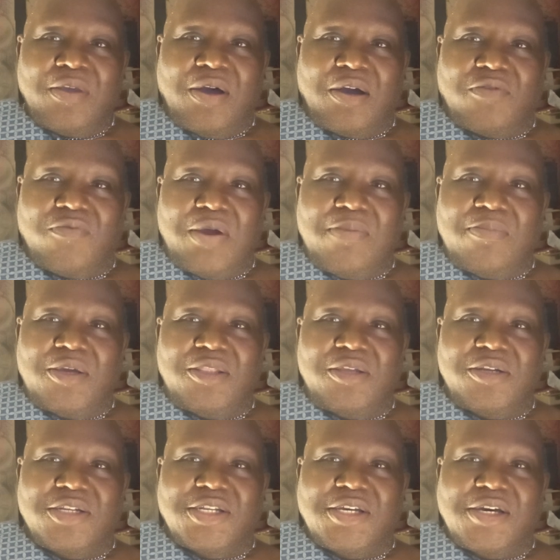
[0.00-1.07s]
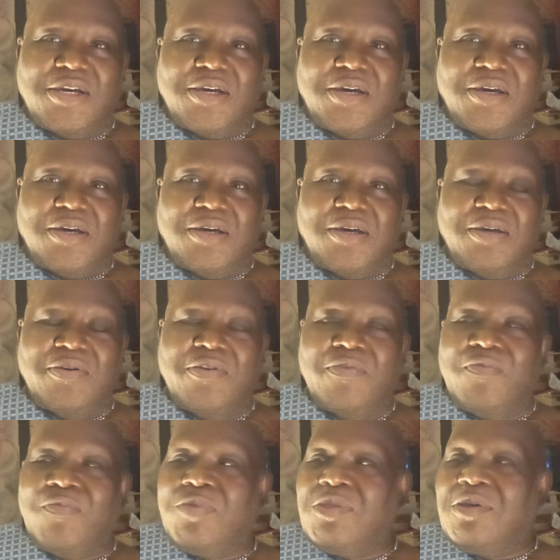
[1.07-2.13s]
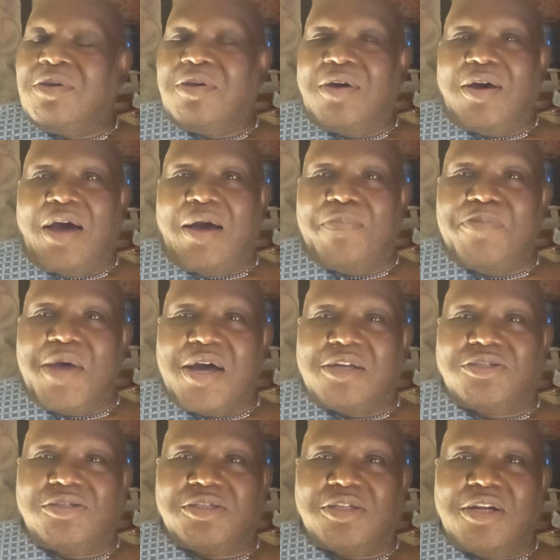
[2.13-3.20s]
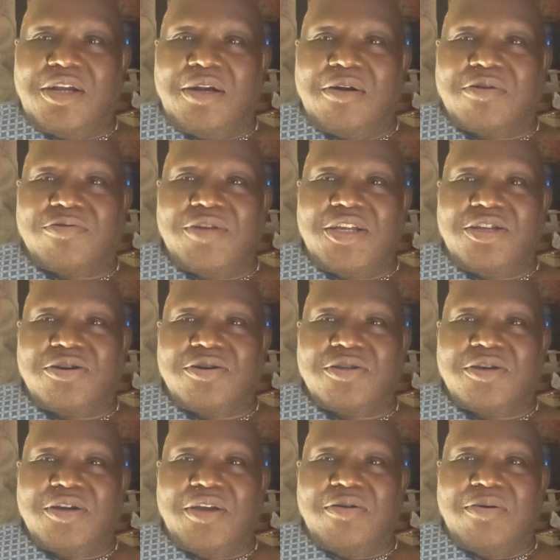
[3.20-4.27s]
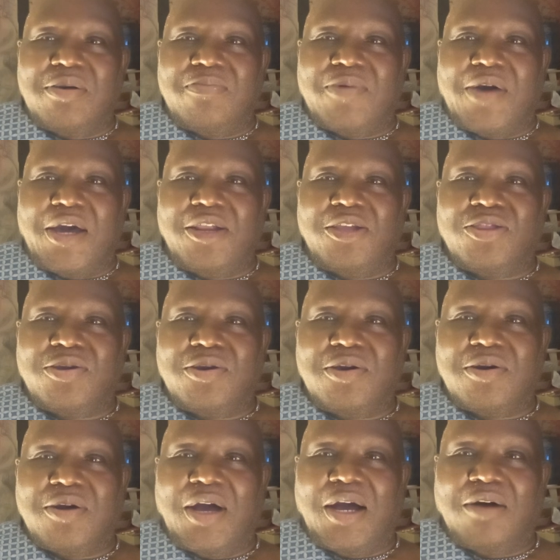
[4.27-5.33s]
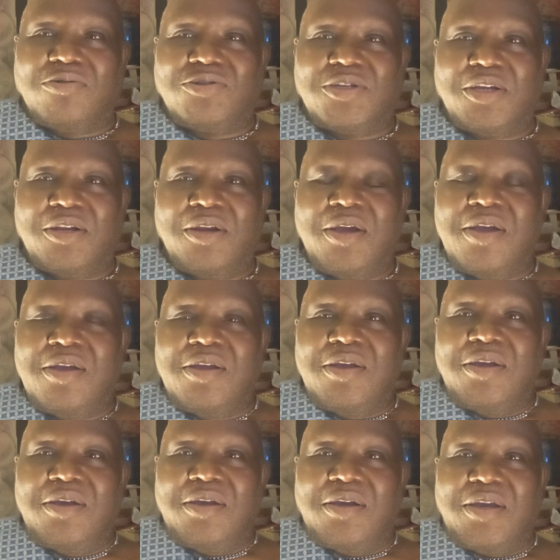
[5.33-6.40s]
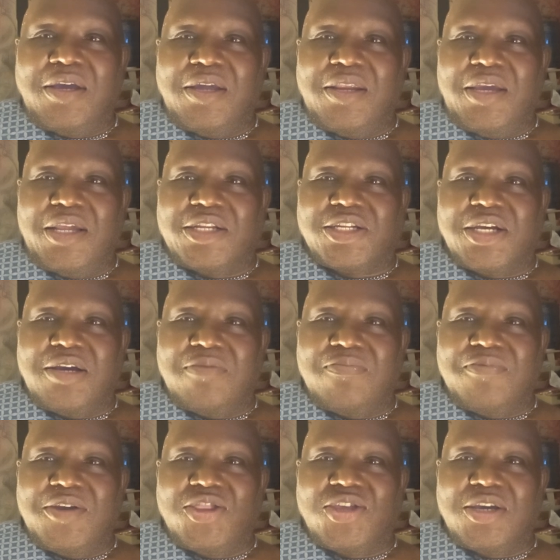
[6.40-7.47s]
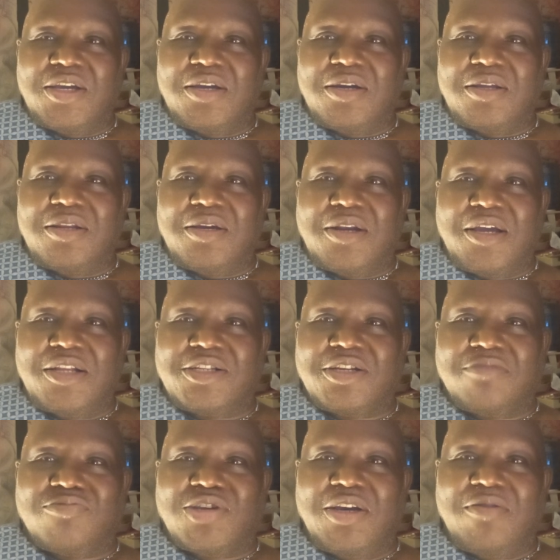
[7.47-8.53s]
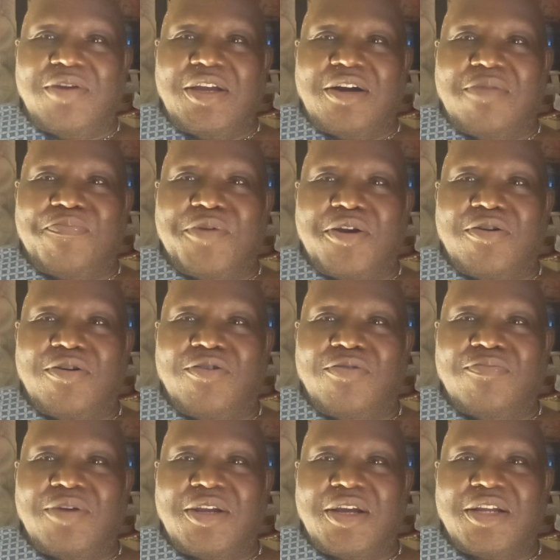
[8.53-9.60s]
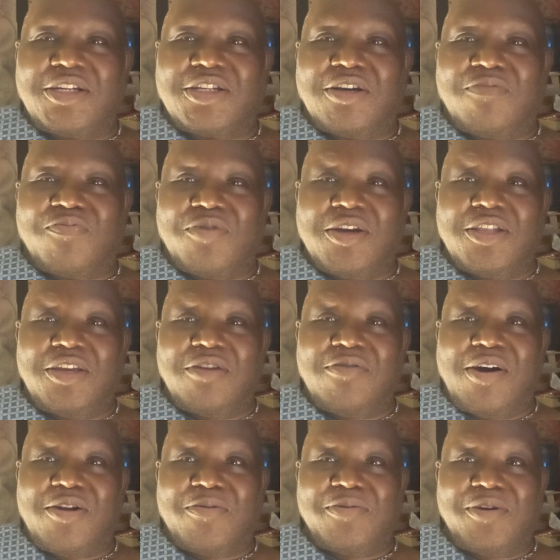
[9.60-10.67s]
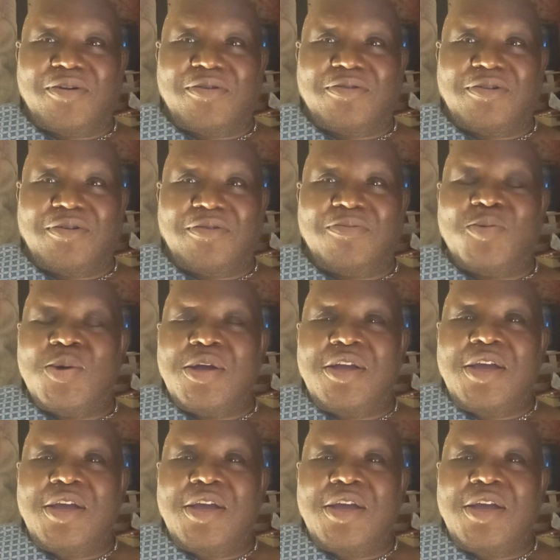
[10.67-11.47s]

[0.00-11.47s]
Gremlin is a obnoxious little creature that you invite into your house, and it eats everything, and it ends up tearing up your home. It ends up running you out of your own home.